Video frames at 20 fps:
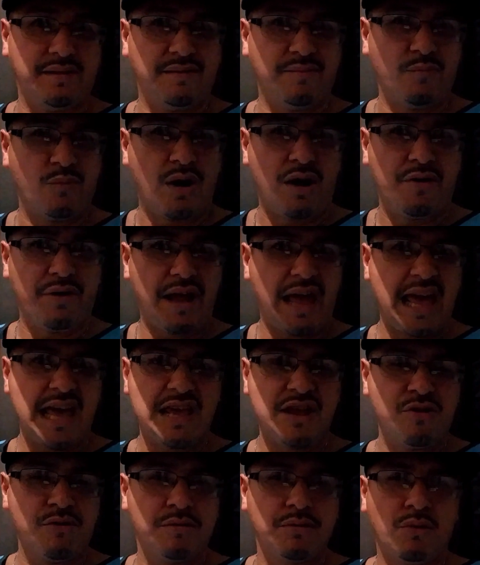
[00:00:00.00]
around 8
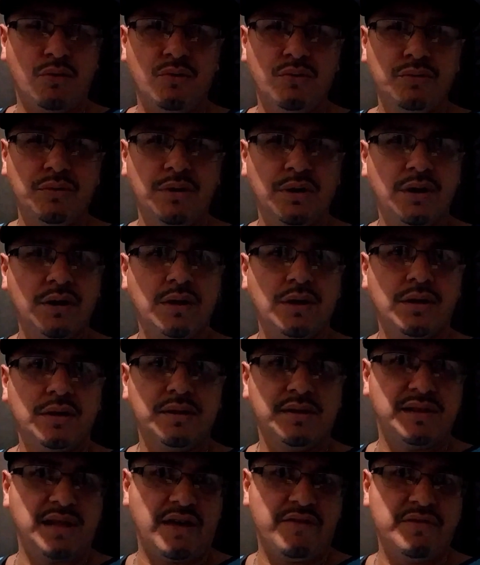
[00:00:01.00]
years old,
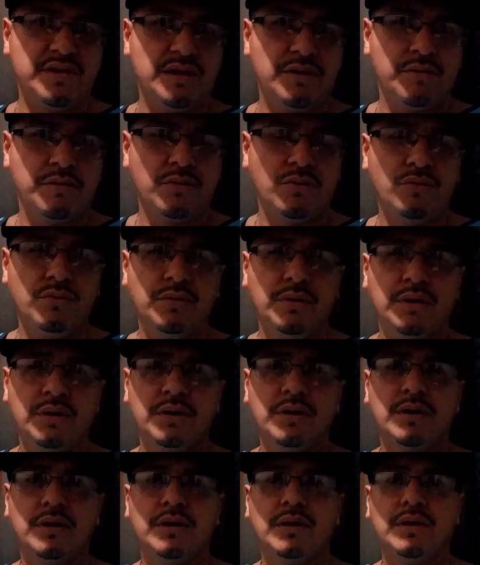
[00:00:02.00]
7 years old,
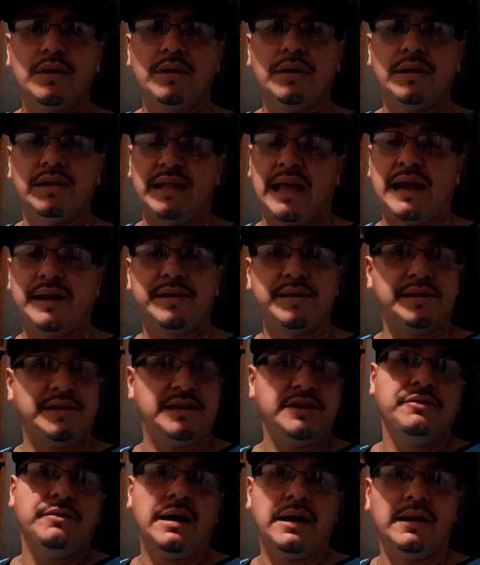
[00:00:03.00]
and that's
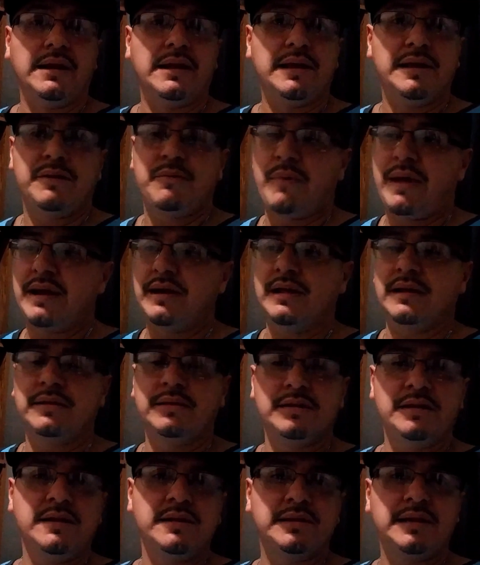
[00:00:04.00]
still LA. It's right next to
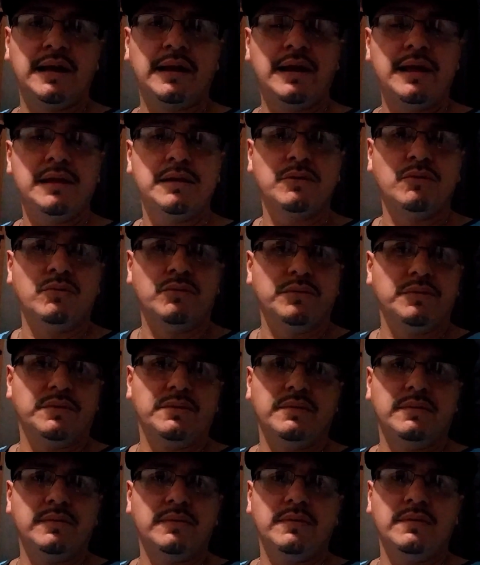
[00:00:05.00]
East LA, so
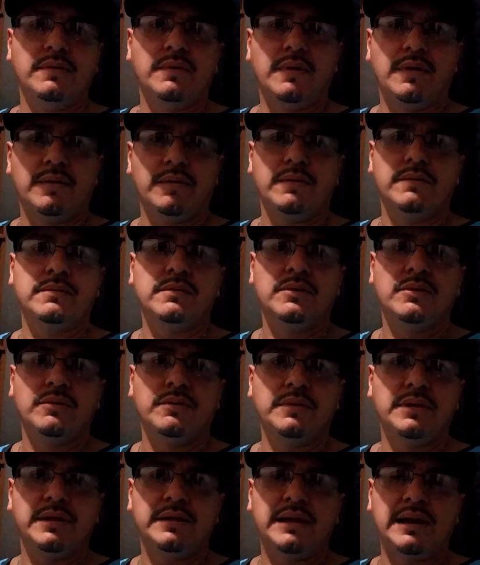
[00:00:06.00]
you know
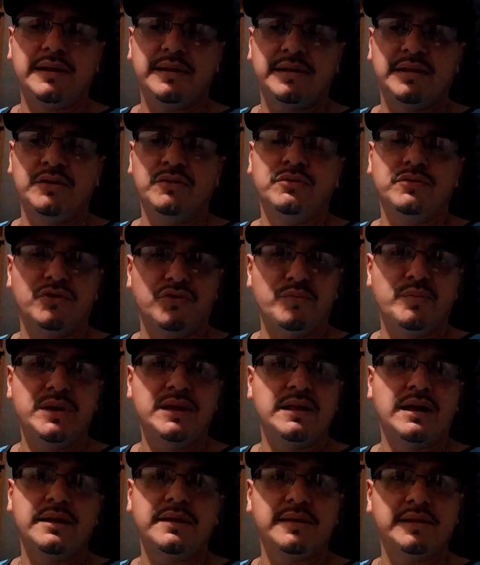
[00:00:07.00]
that's still, to me,
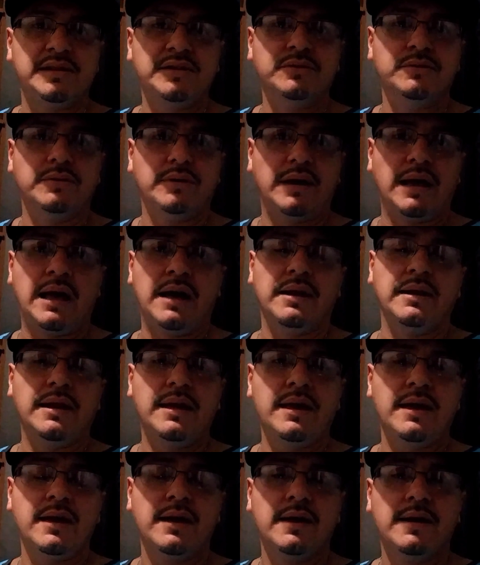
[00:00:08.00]
that's still LA.